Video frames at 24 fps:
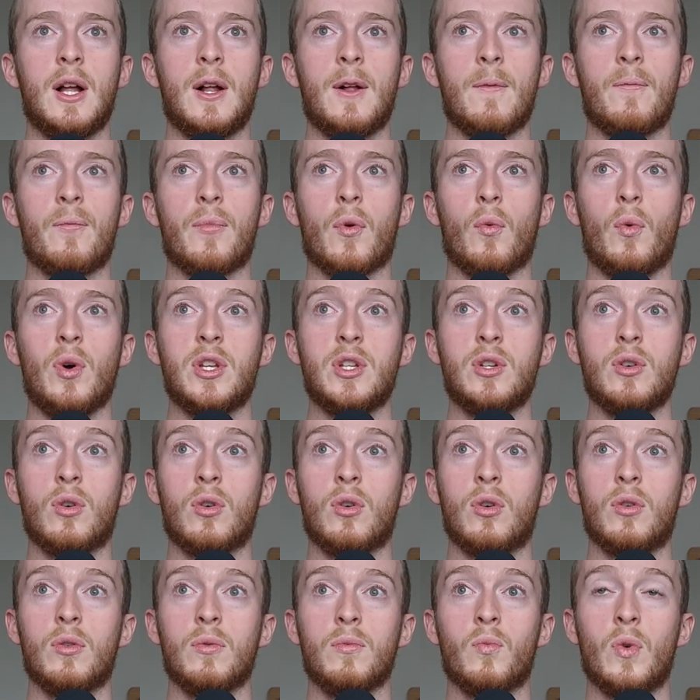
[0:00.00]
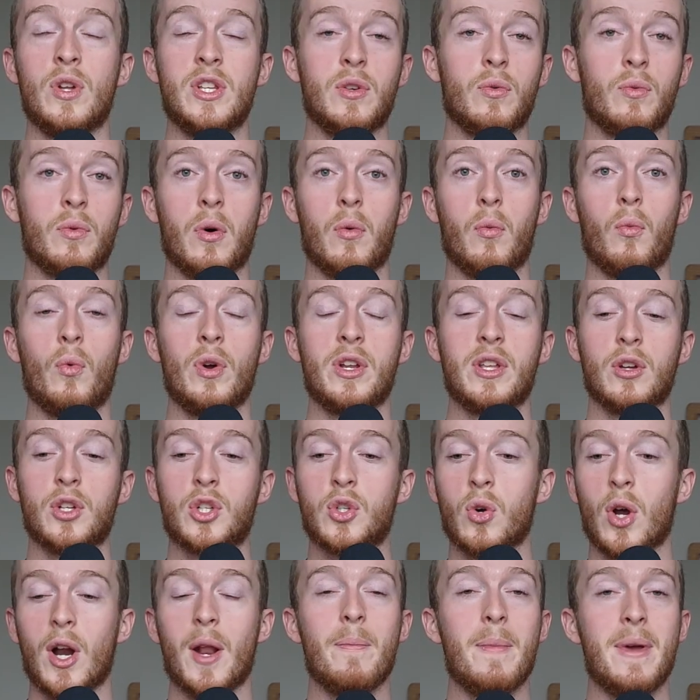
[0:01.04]
when you're
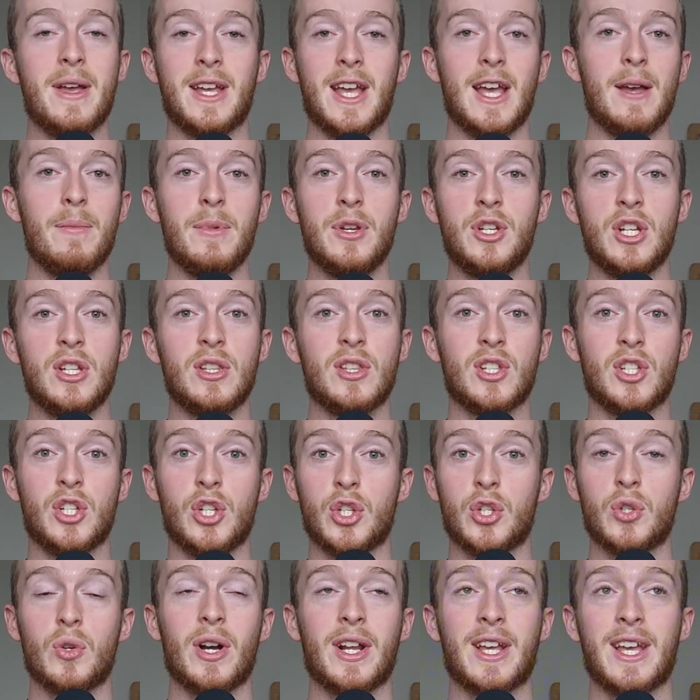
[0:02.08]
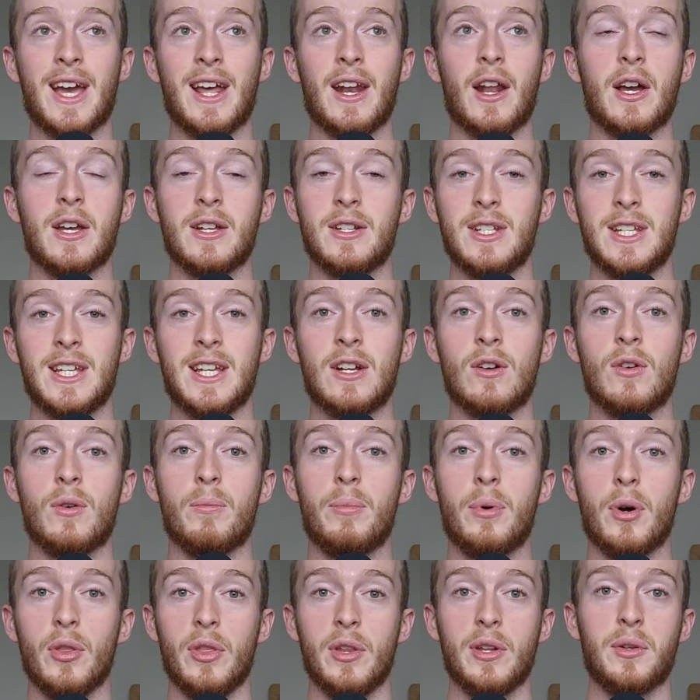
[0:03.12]
trying to make images and you're trying to get an idea and
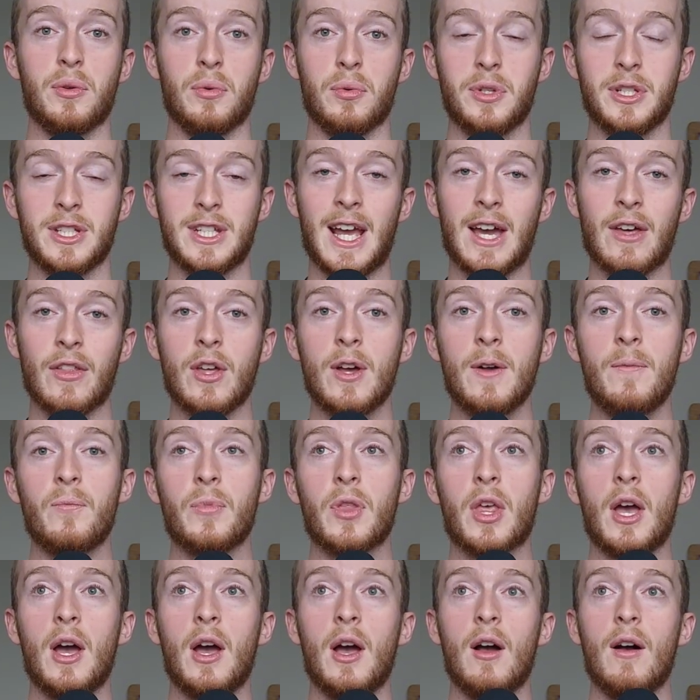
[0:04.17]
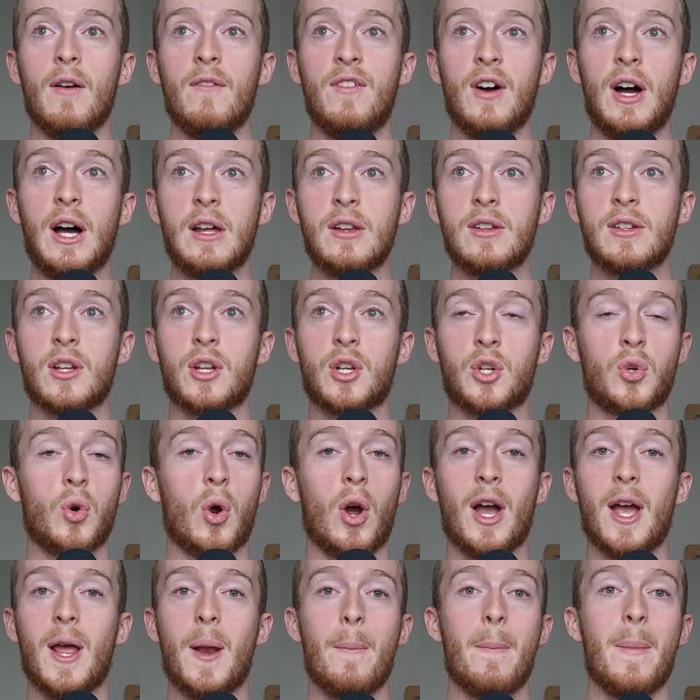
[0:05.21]
put this all together, first try
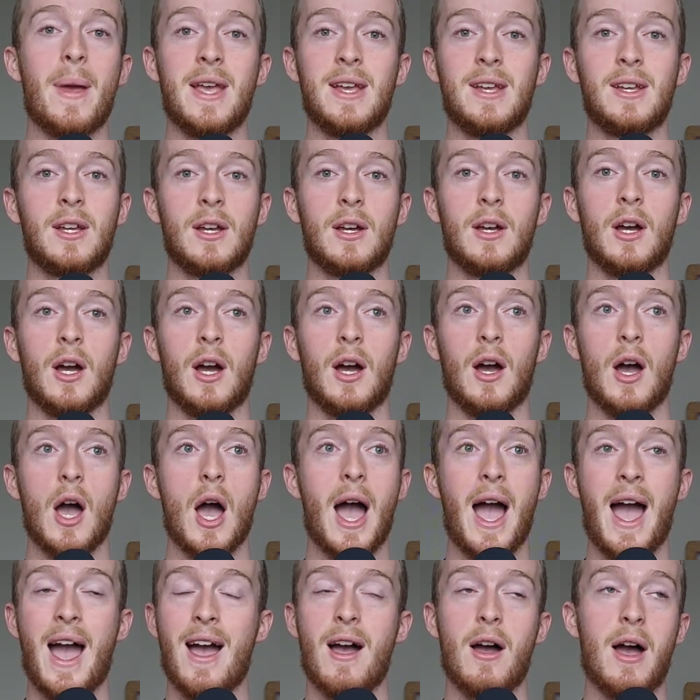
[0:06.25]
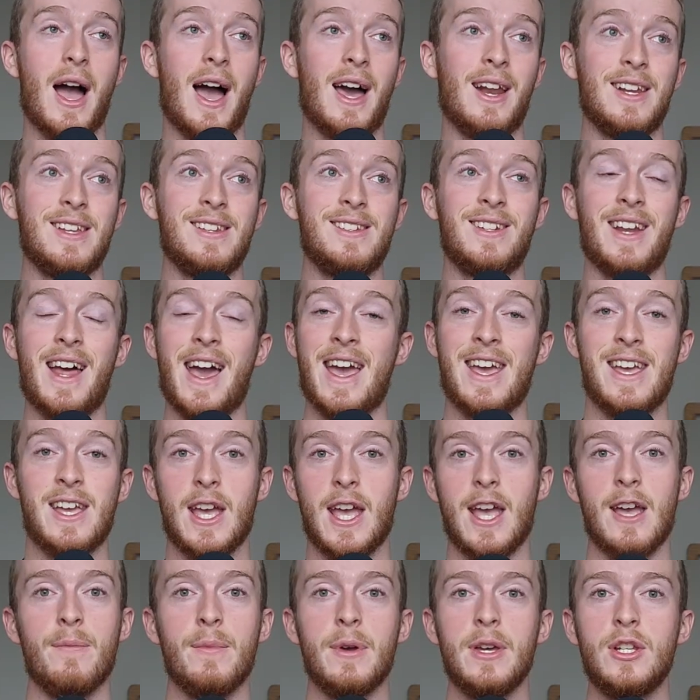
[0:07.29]
and make at least a
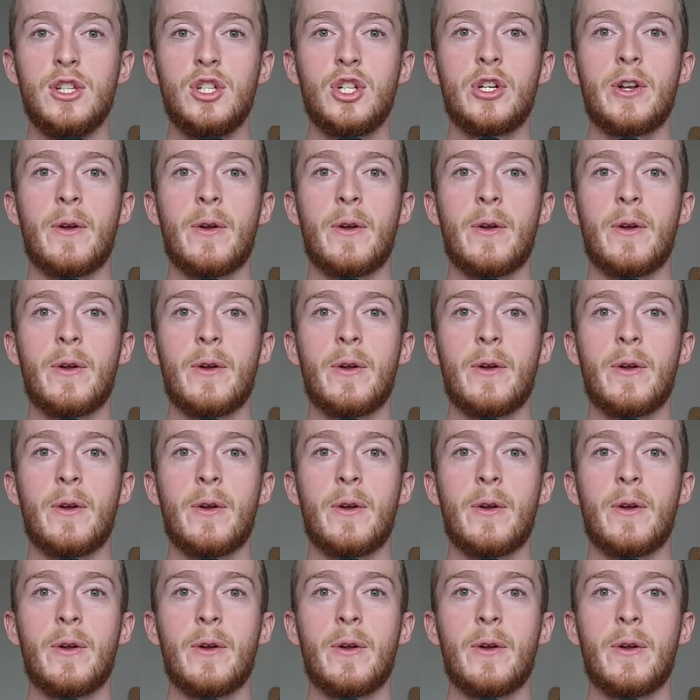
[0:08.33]
image